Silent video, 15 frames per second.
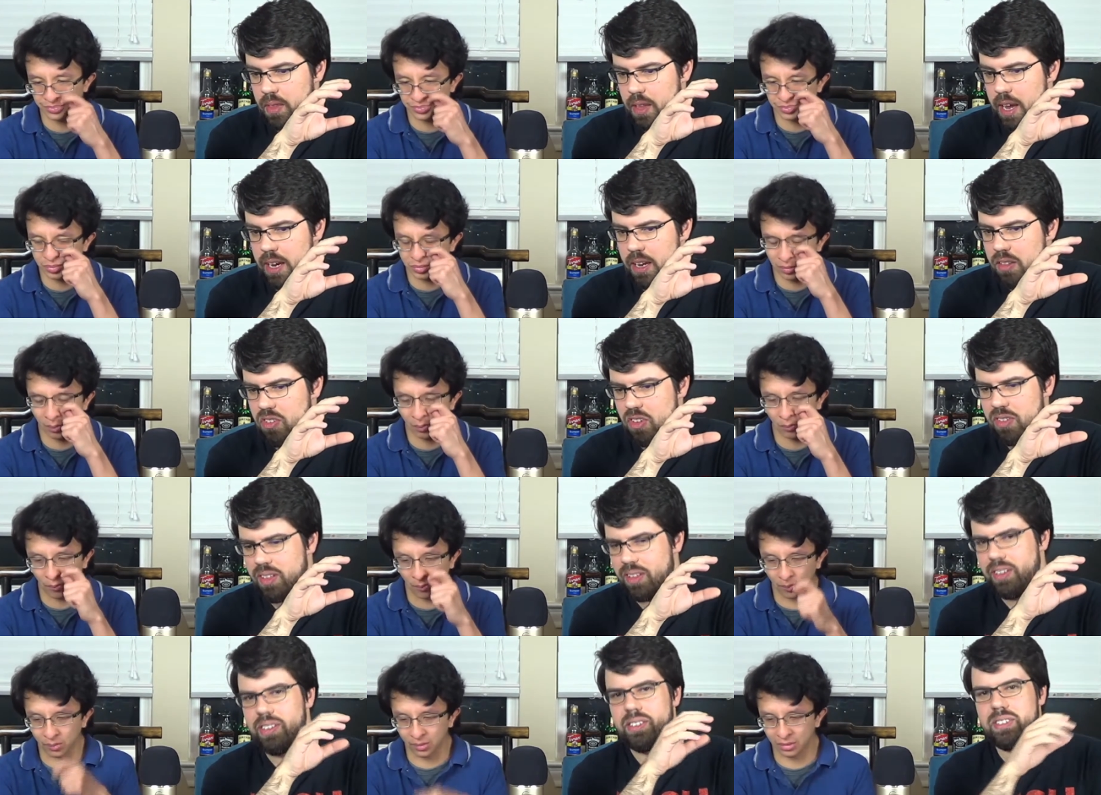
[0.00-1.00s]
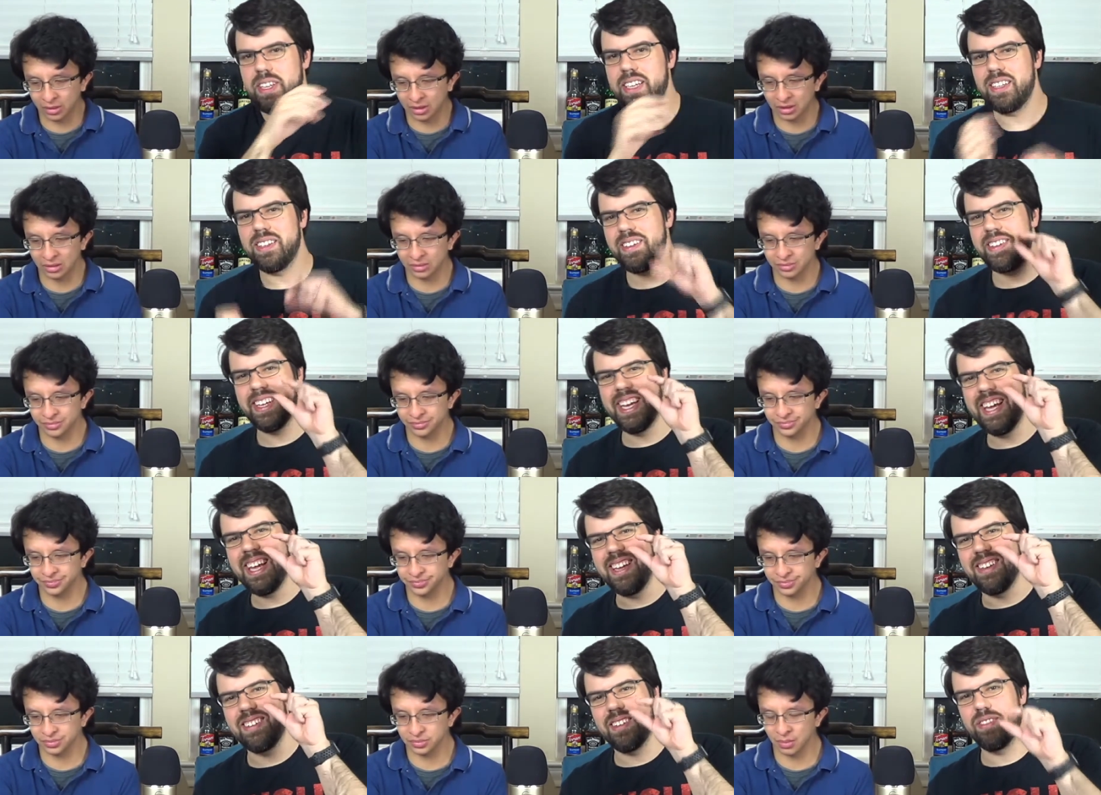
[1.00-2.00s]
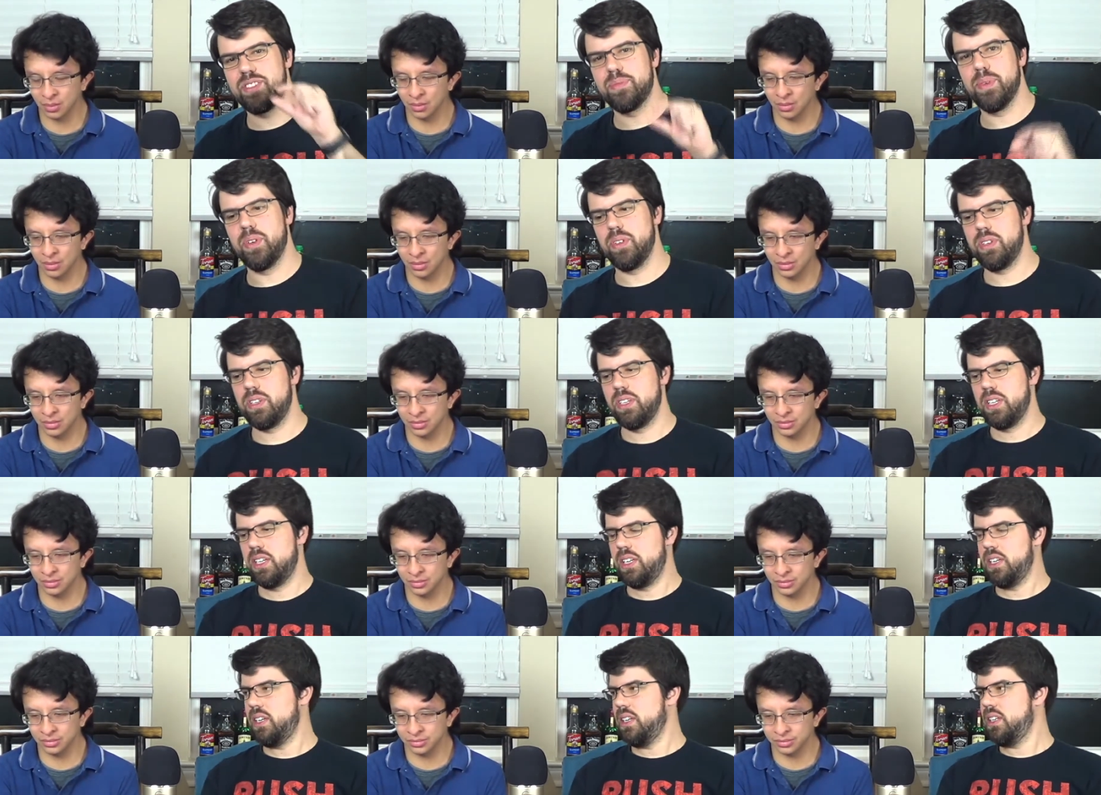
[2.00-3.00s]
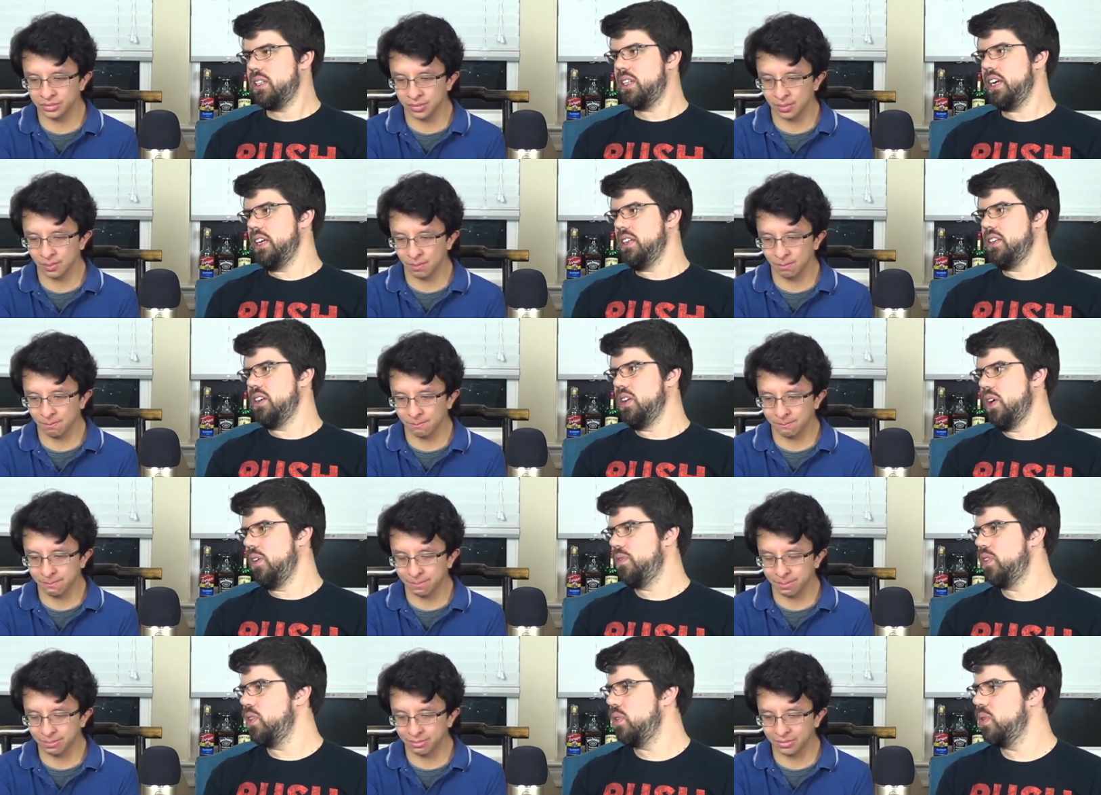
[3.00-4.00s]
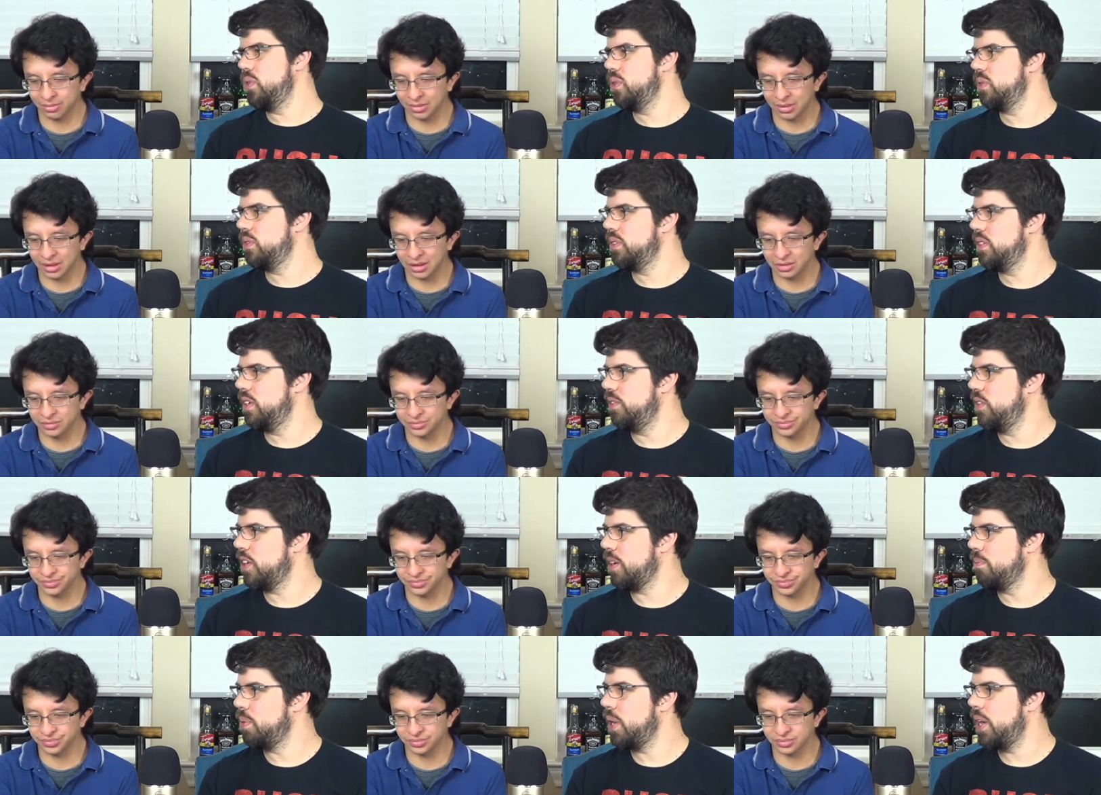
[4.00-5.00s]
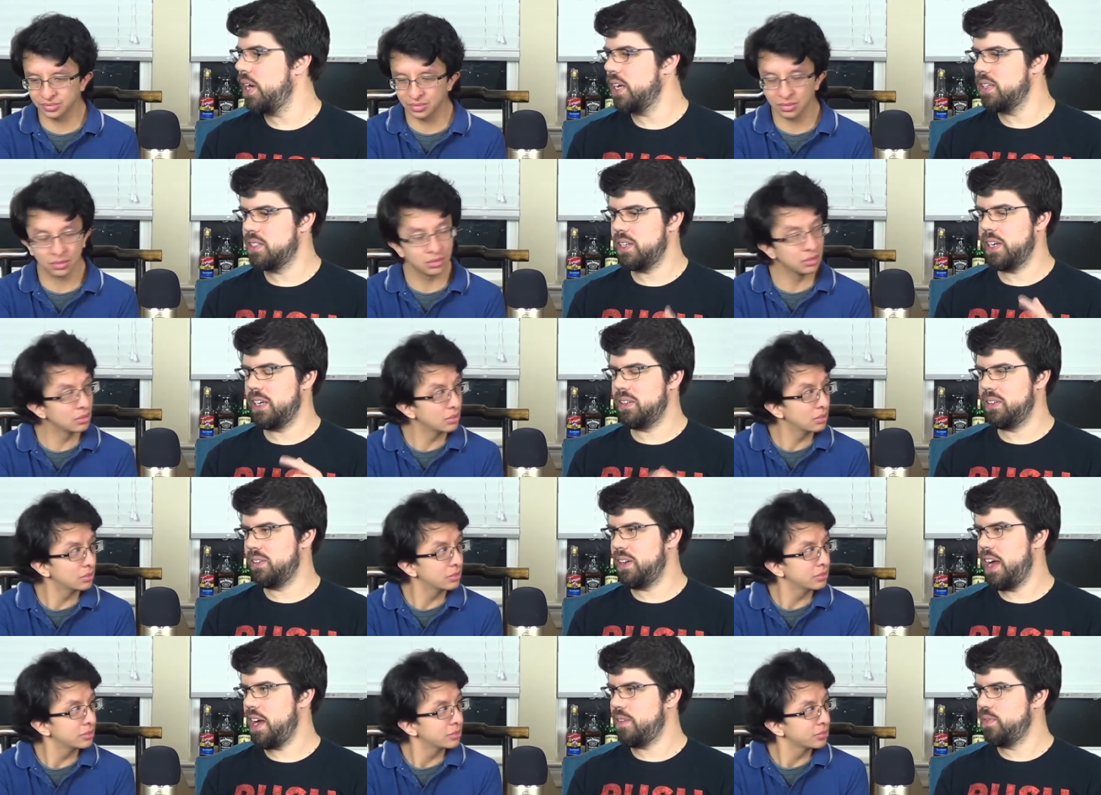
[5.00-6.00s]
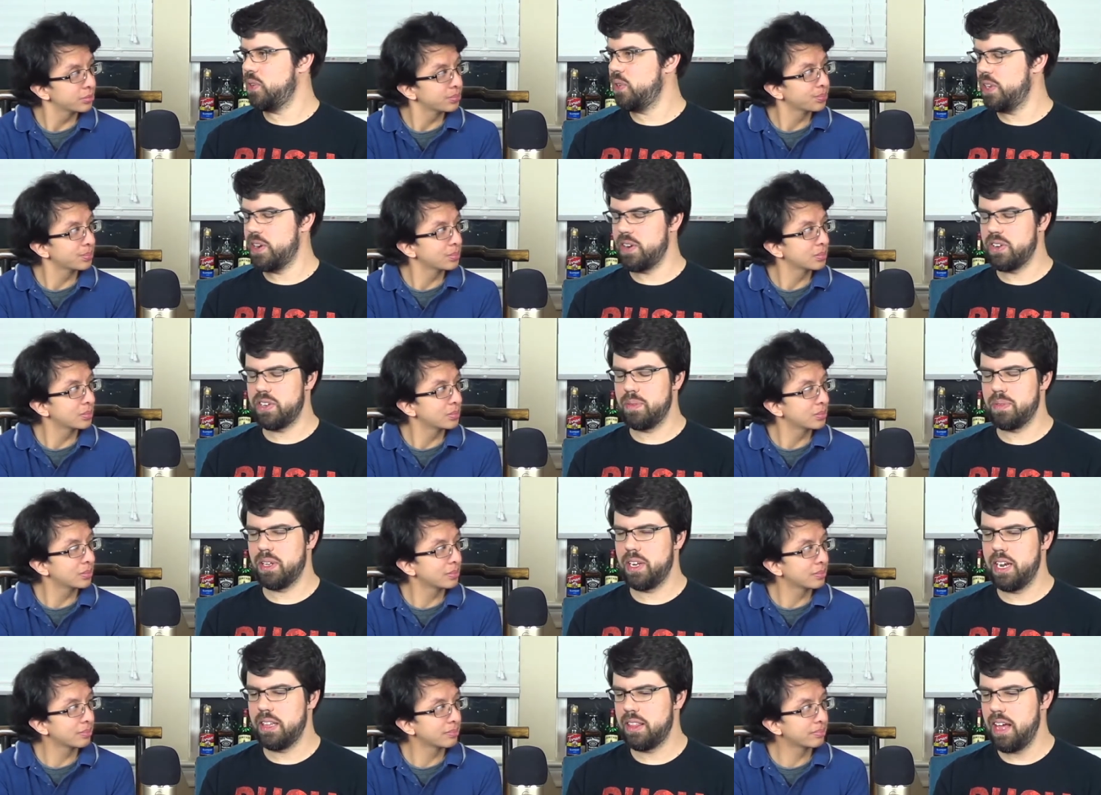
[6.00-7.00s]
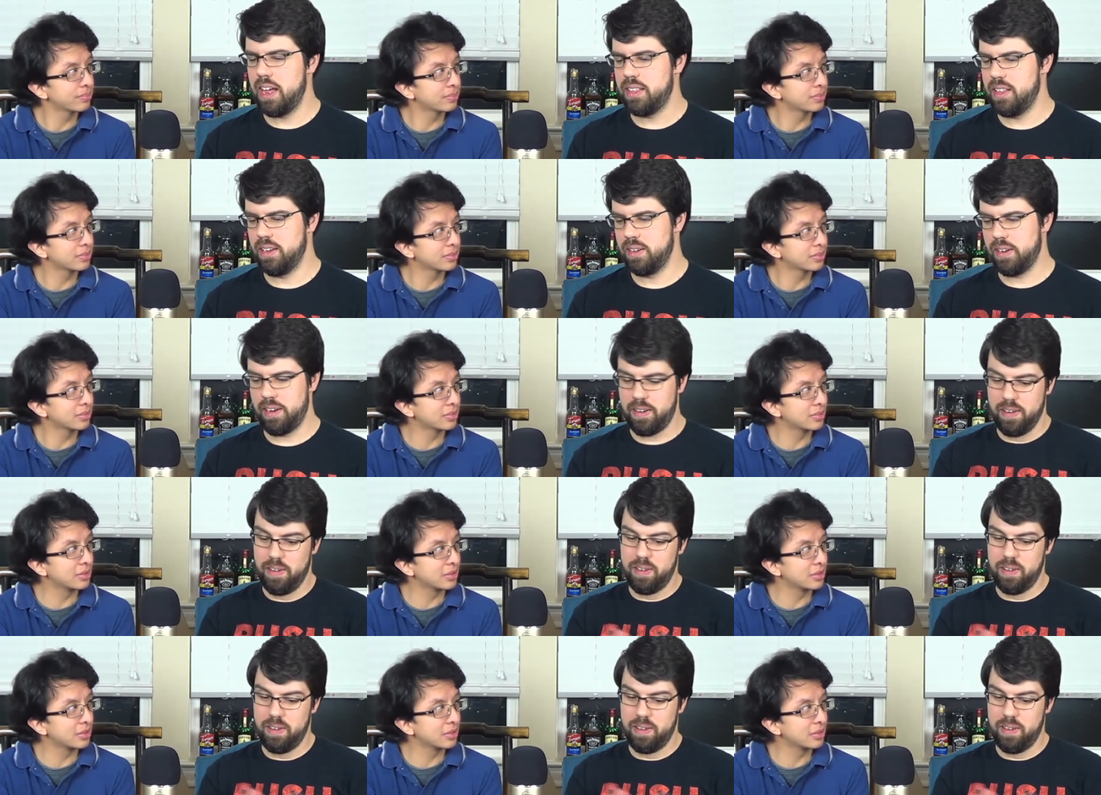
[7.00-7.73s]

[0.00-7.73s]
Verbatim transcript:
Speaker 1: Like it's just a little, like a little hint of smoke like you know if you if you're comparing it to like Lagavulin or something like that, then like,